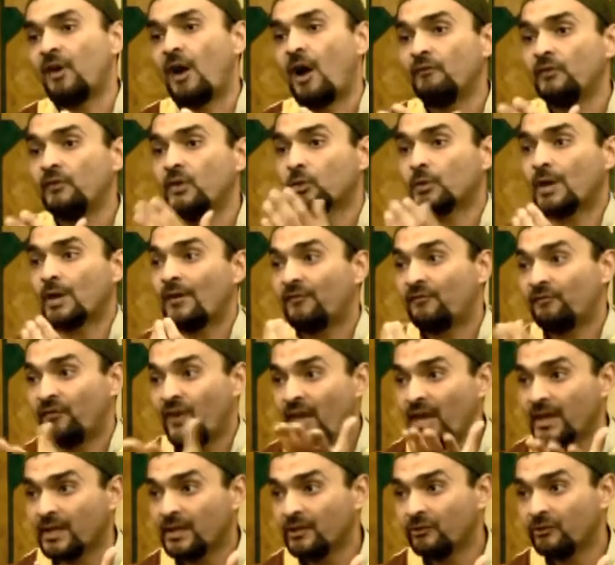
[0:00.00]
of your
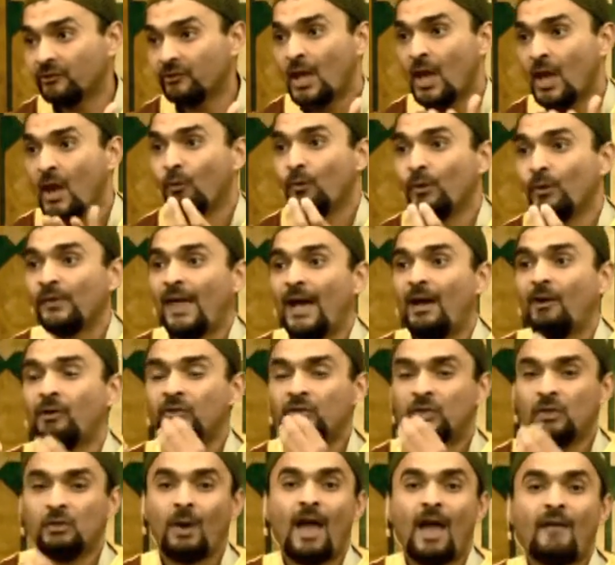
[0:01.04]
affairs
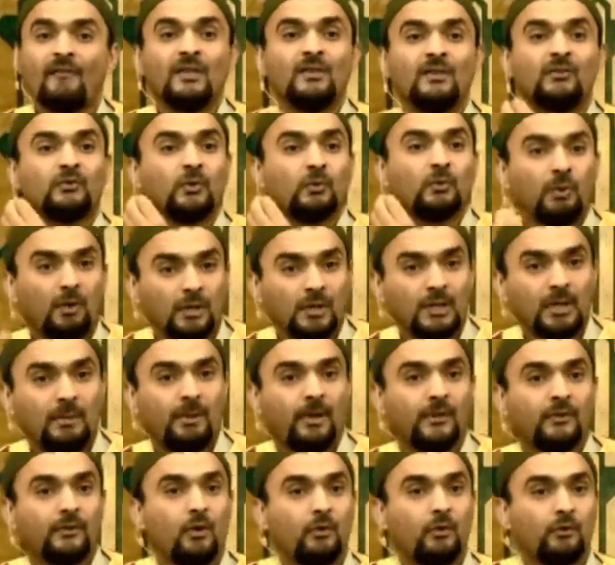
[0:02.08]
without you having to worry
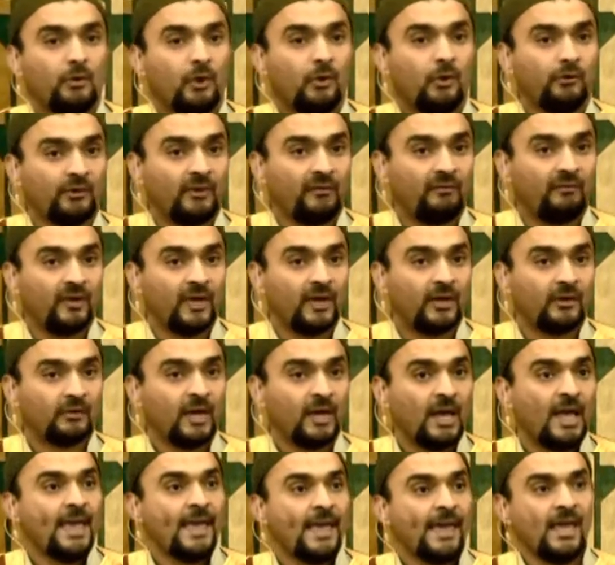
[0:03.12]
about those, those affairs.
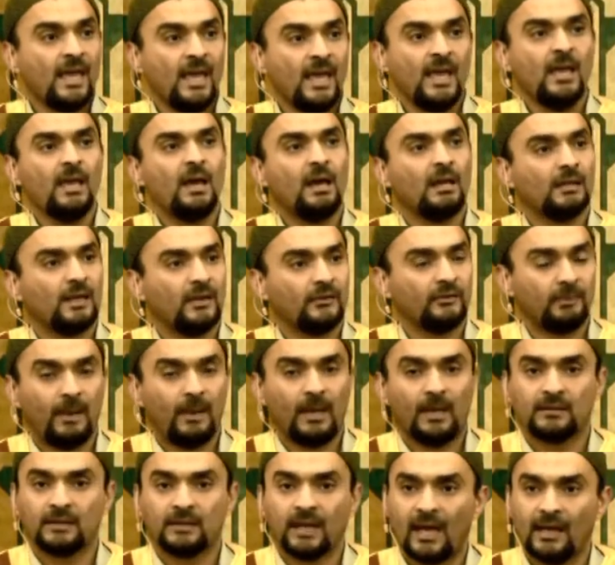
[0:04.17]
He, Allah
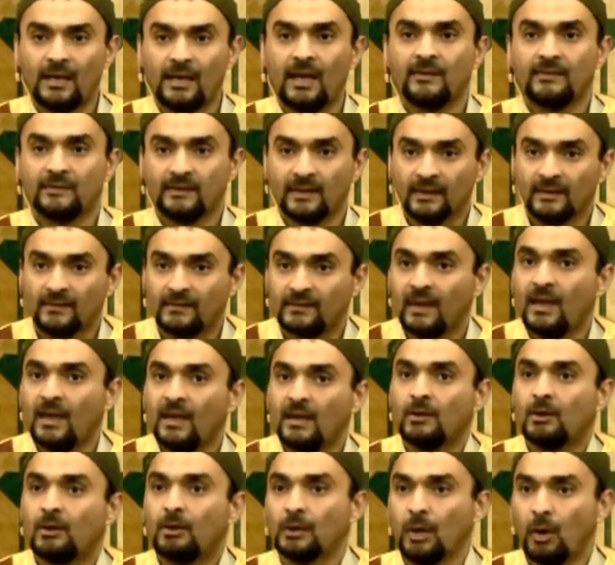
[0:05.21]
subhanahu wa ta'ala, as they
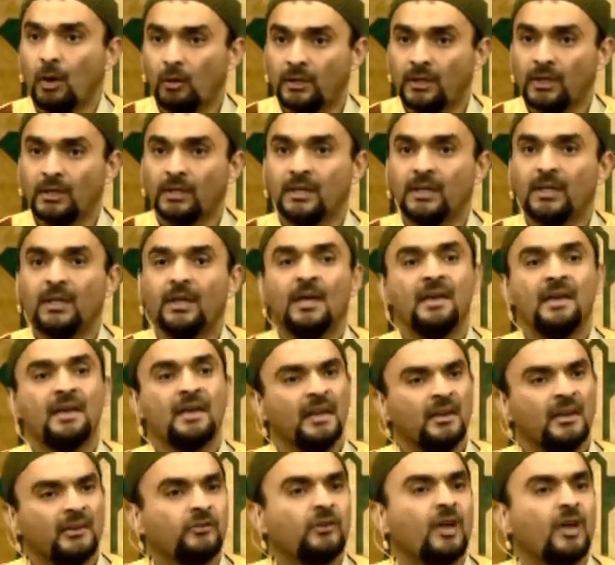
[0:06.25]
say colloquially,
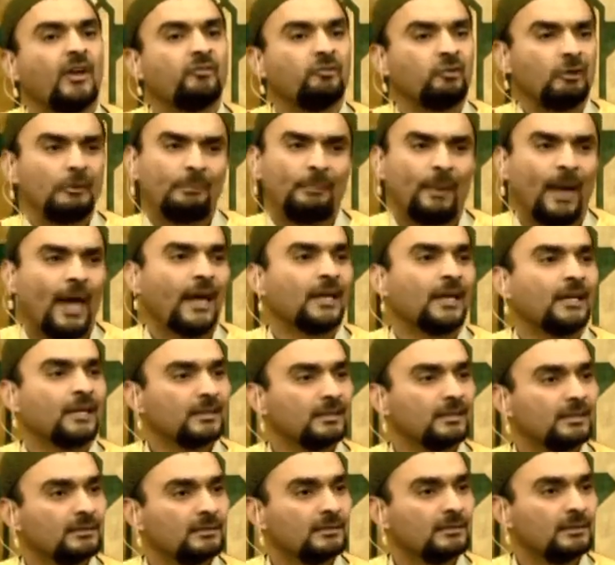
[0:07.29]
He's got your back.
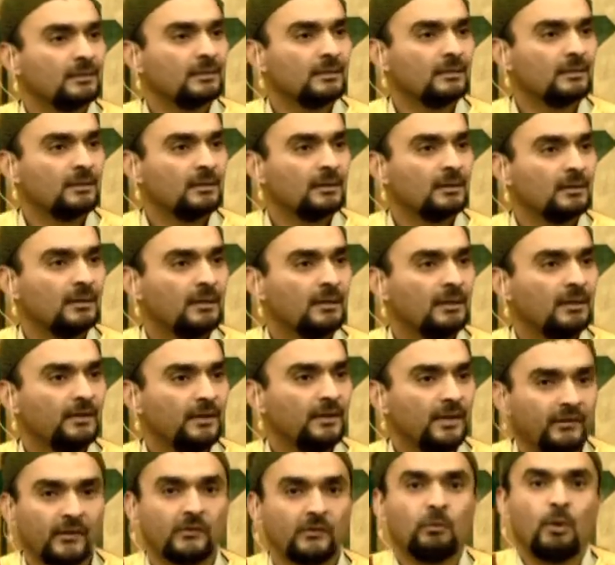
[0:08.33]

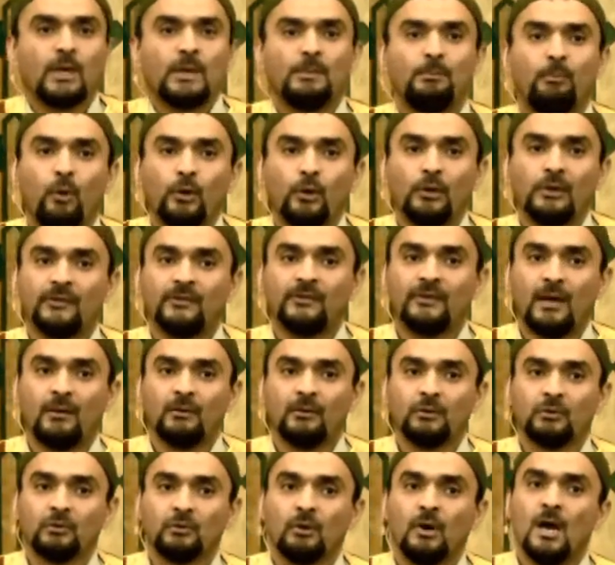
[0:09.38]
This is what it boils
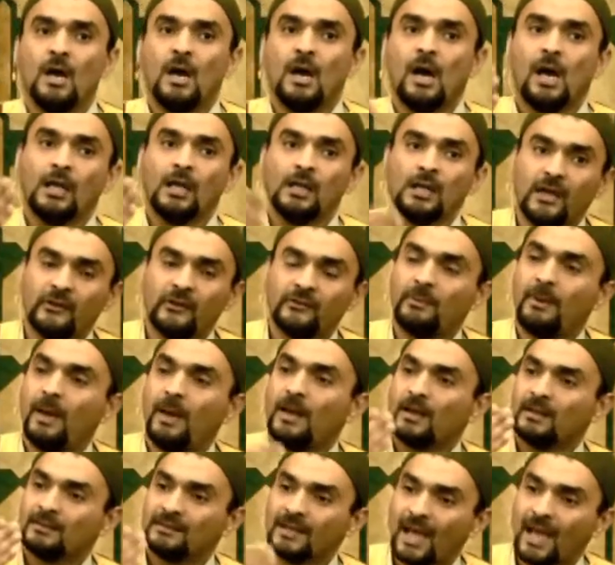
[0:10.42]
down to. Allah
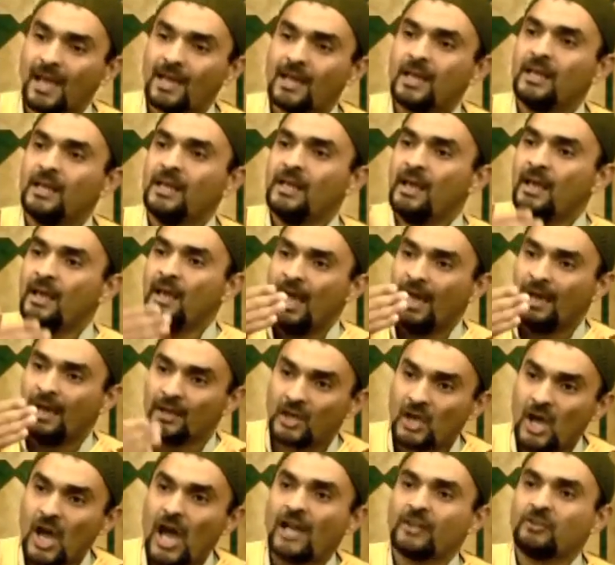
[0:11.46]
subhanahu wa ta'ala
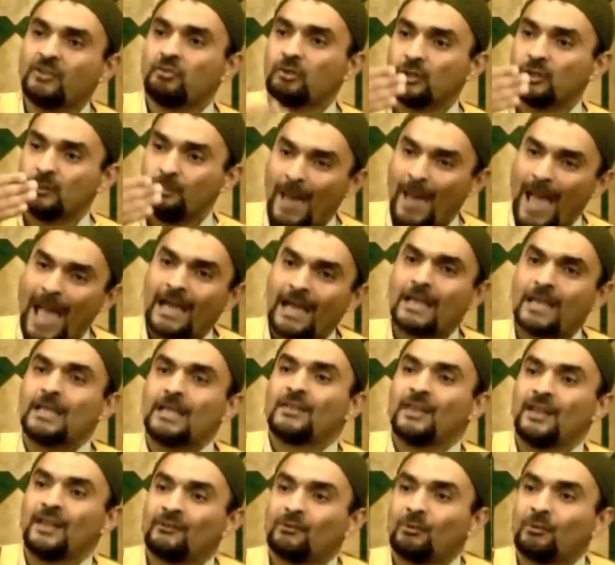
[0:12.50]
got your
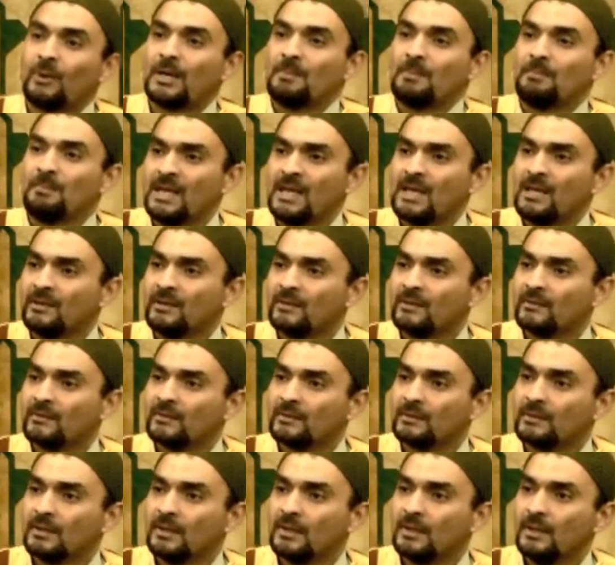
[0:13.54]
back. That's what it
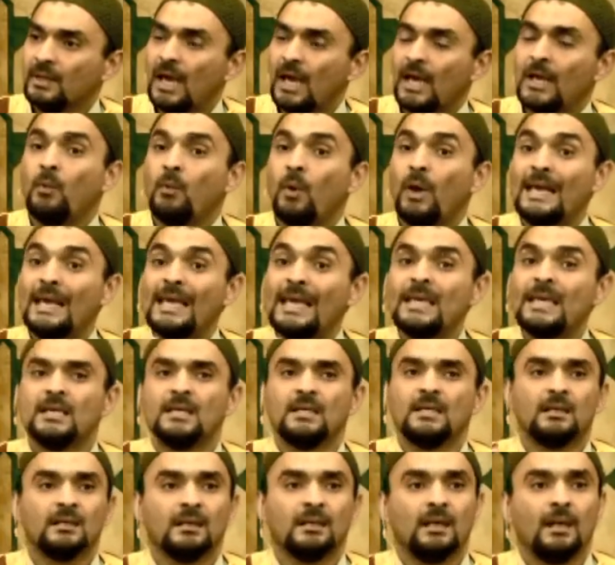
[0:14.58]
means.
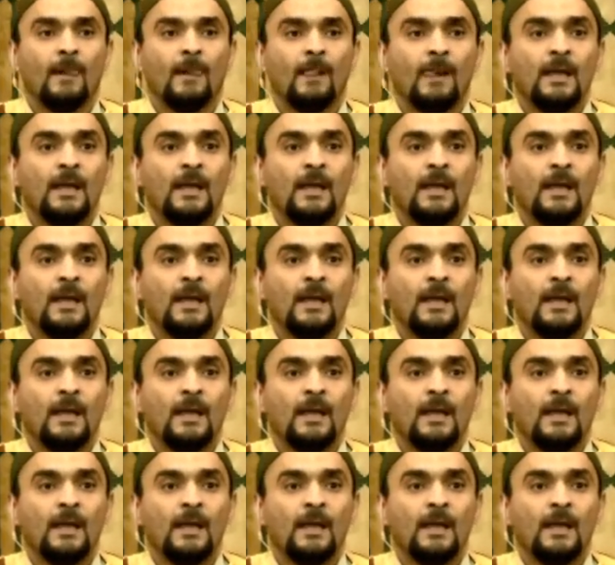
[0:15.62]
Al-Wali.